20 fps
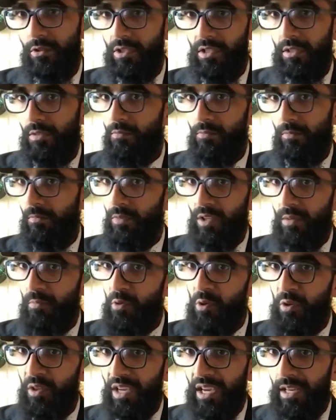just
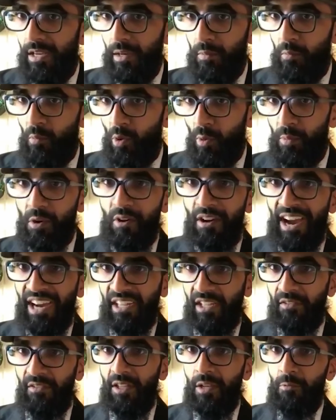communicating more
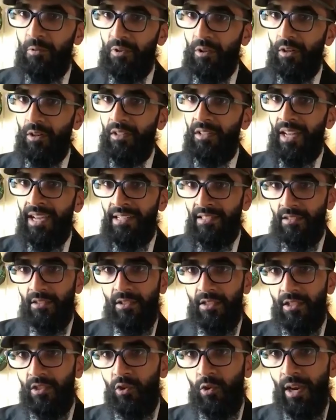proactively with our clients
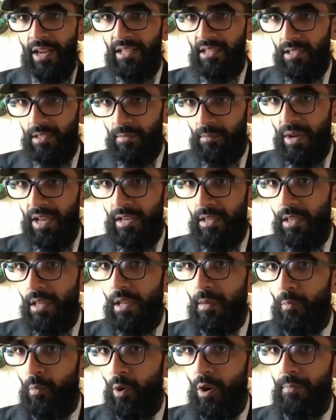to try and spread
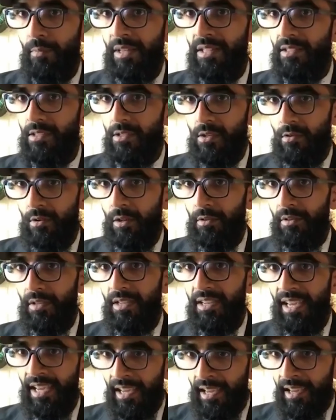the appointments throughout the
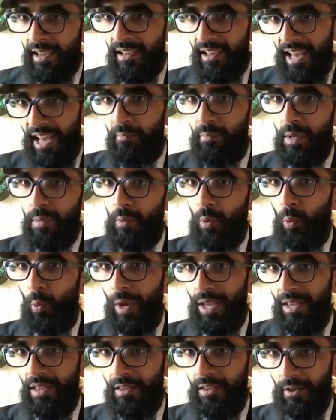day, have people
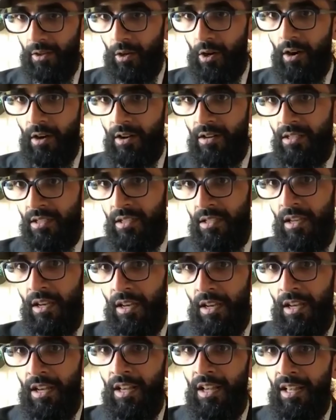wait in their cars
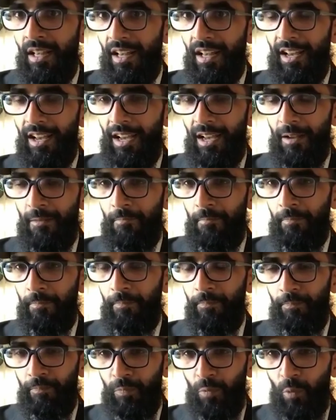
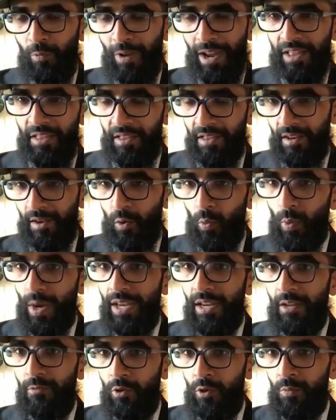rather than a
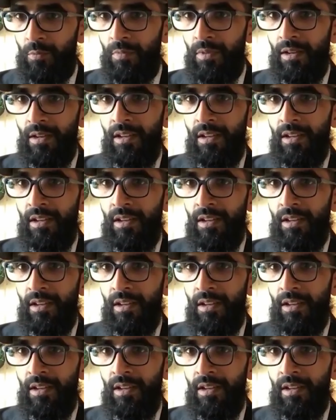waiting room,